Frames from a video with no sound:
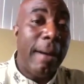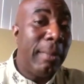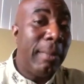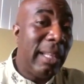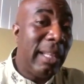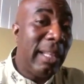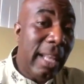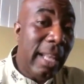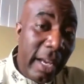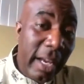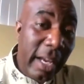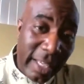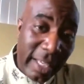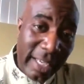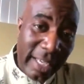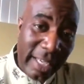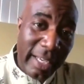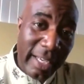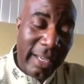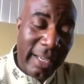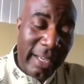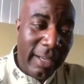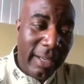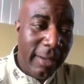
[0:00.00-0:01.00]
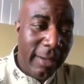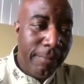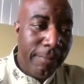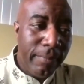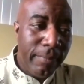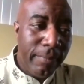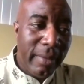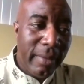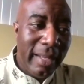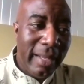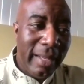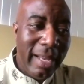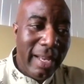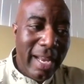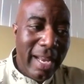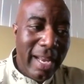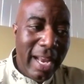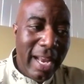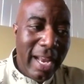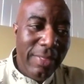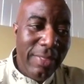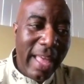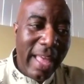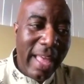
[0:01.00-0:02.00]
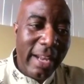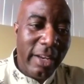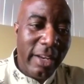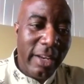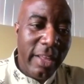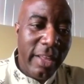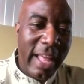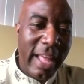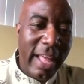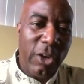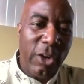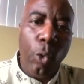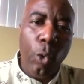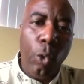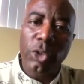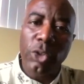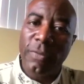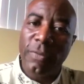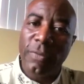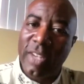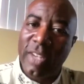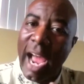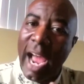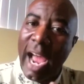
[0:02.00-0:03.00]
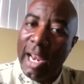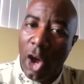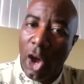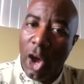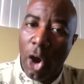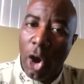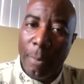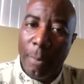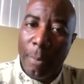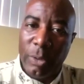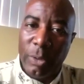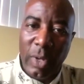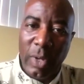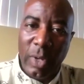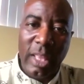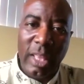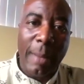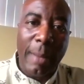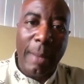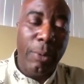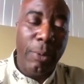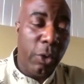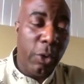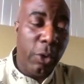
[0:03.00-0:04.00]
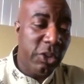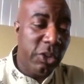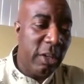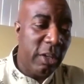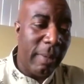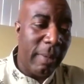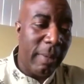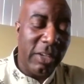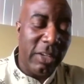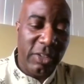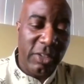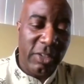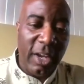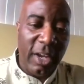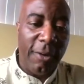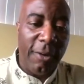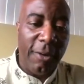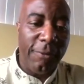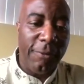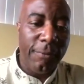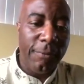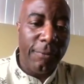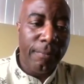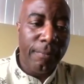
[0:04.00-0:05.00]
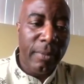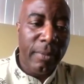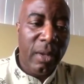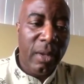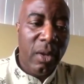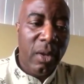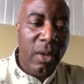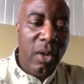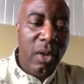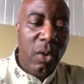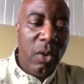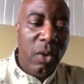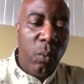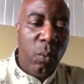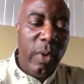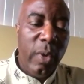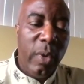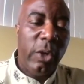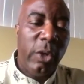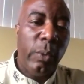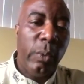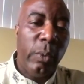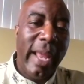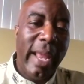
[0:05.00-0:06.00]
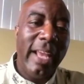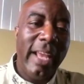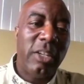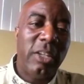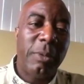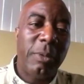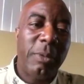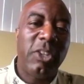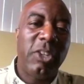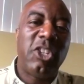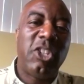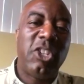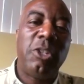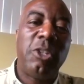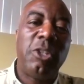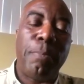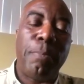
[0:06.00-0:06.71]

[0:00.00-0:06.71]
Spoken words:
if I'm lucky, in that course of dialogue between that person and myself, we create something